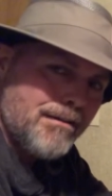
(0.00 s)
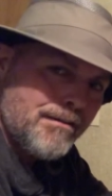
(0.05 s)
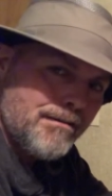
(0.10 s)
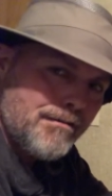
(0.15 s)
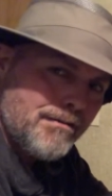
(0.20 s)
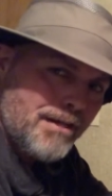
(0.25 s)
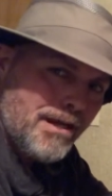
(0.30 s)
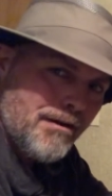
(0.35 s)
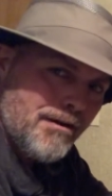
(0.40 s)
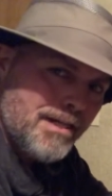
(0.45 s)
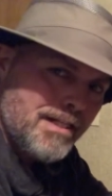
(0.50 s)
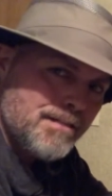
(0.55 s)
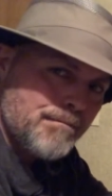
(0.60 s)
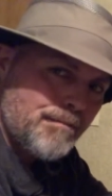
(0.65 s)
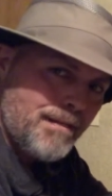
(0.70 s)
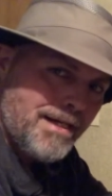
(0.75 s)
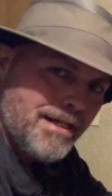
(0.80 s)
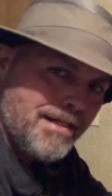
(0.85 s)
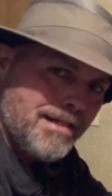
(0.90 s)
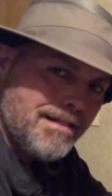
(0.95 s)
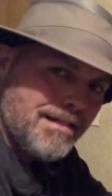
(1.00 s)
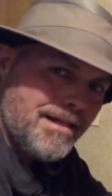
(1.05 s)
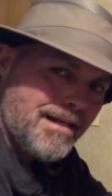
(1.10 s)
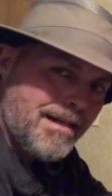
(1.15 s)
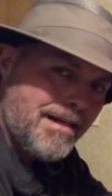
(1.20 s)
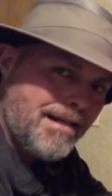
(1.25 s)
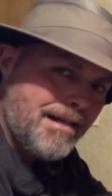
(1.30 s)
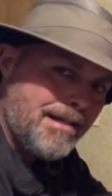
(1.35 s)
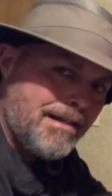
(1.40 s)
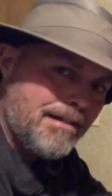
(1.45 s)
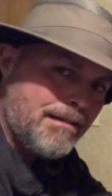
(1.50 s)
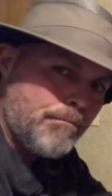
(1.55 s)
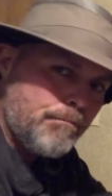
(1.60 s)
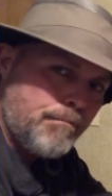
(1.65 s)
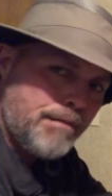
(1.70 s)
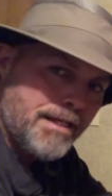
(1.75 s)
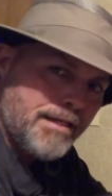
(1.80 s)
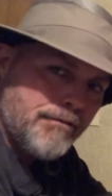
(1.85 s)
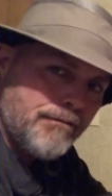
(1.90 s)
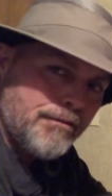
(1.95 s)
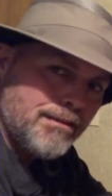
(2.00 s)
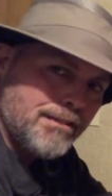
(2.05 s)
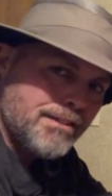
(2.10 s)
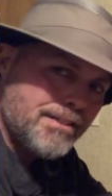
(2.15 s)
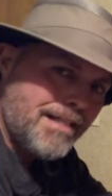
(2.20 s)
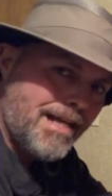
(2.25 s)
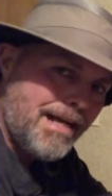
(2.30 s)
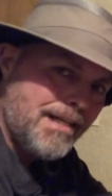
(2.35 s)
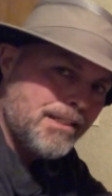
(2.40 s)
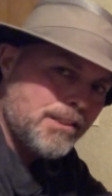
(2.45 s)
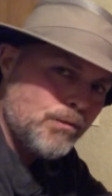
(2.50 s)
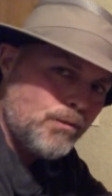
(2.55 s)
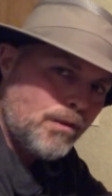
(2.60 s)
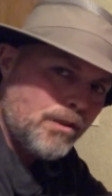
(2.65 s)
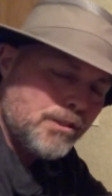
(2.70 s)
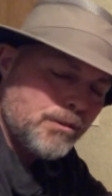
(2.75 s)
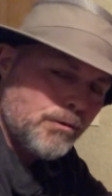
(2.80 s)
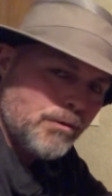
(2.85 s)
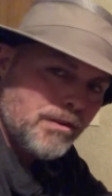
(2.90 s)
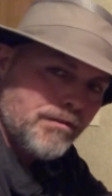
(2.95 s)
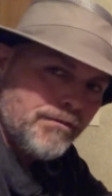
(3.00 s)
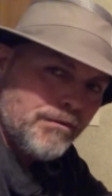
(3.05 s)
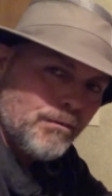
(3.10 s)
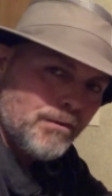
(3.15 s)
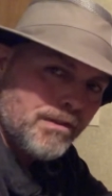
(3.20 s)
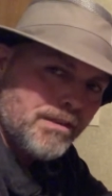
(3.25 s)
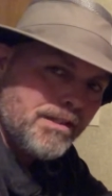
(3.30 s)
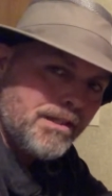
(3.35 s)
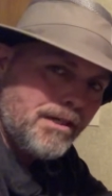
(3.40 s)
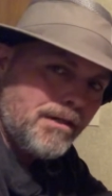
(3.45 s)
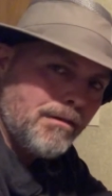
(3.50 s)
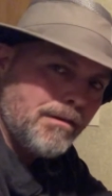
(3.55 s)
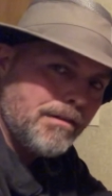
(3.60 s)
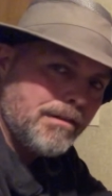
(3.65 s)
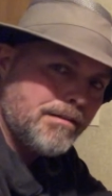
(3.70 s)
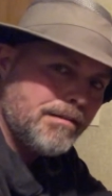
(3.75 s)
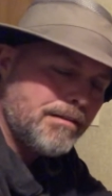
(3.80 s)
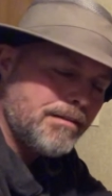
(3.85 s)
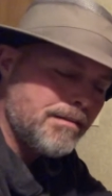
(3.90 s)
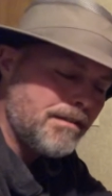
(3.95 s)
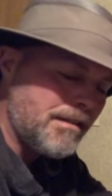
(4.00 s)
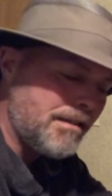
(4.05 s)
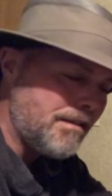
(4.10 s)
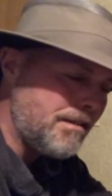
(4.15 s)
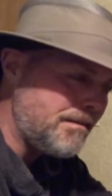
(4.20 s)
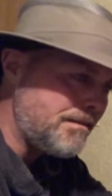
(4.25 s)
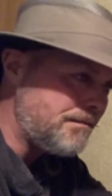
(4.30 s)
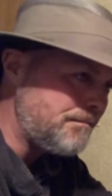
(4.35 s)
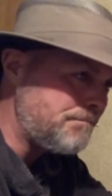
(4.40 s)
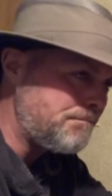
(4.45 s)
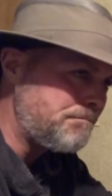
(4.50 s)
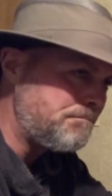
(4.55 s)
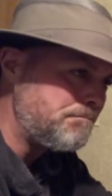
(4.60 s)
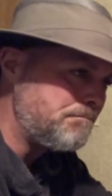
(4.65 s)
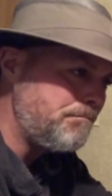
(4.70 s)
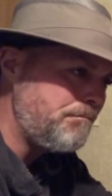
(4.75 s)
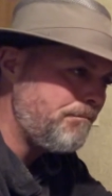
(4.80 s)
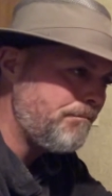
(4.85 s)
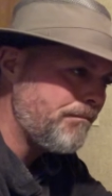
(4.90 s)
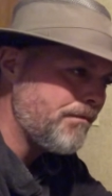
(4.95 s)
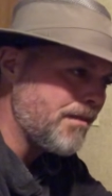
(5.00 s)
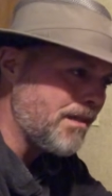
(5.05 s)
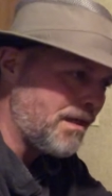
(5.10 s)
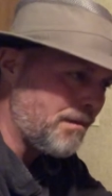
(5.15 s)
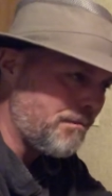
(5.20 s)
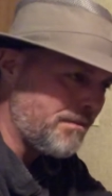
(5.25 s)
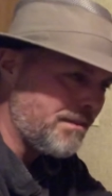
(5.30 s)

there has been a uh, Bigfoot, Sasquatch, whatever you want to call it, um, up